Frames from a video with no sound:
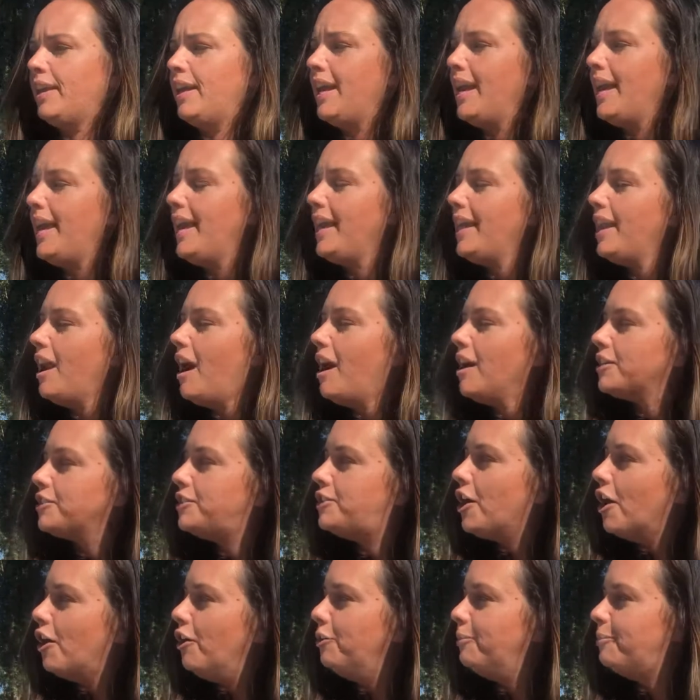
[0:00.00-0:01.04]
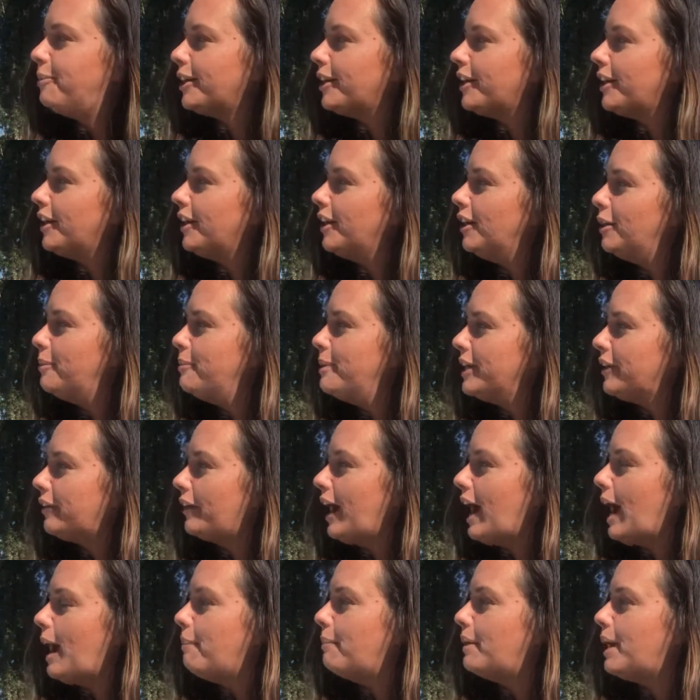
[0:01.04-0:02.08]
In October, Hermit
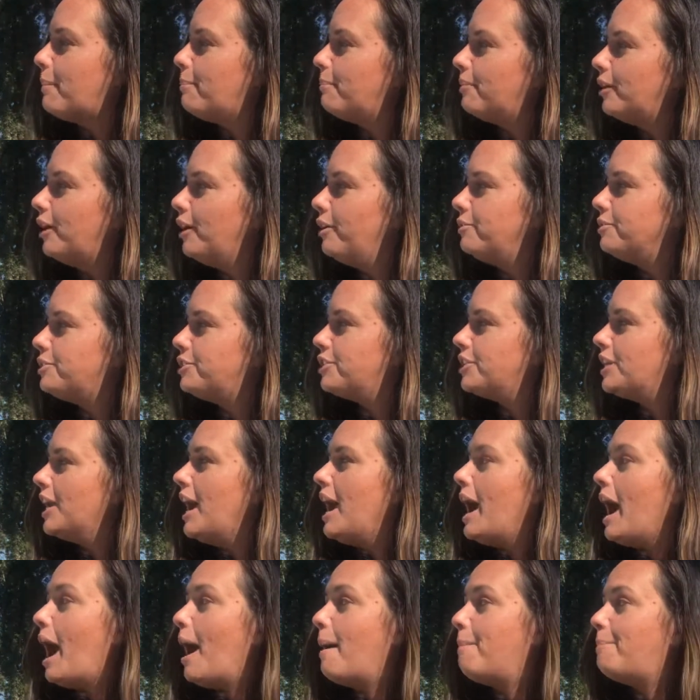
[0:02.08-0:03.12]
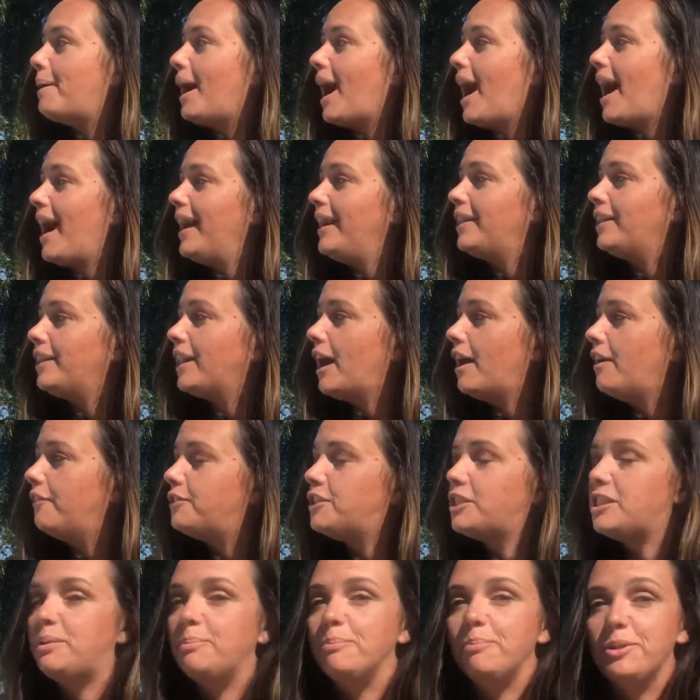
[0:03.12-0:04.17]
Crab approached a pile of
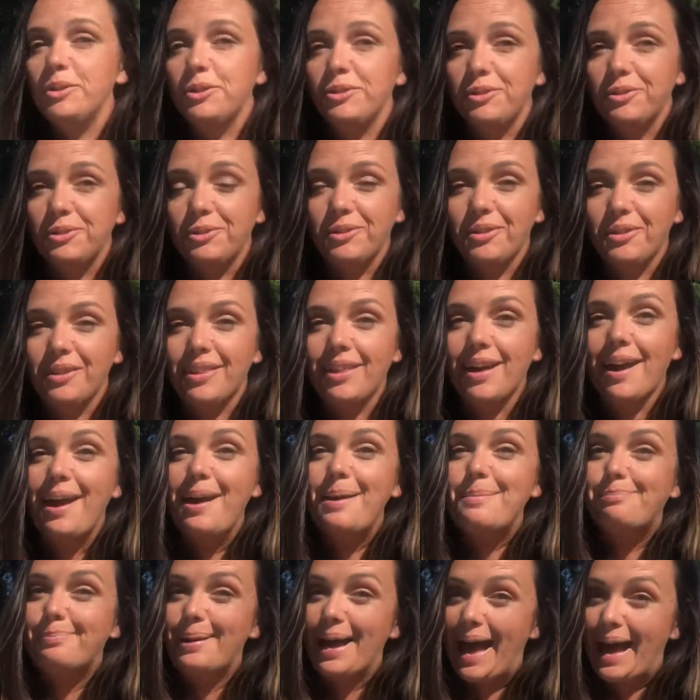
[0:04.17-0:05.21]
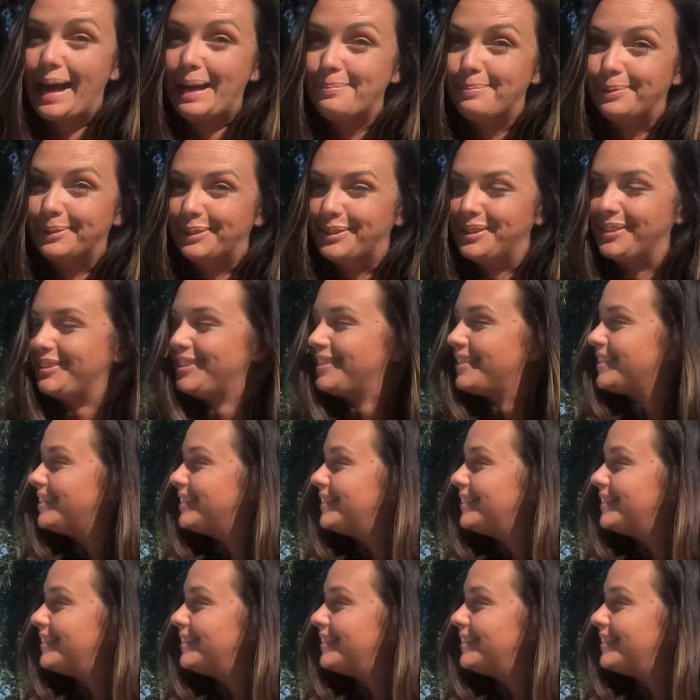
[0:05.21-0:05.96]
smooth pebbles.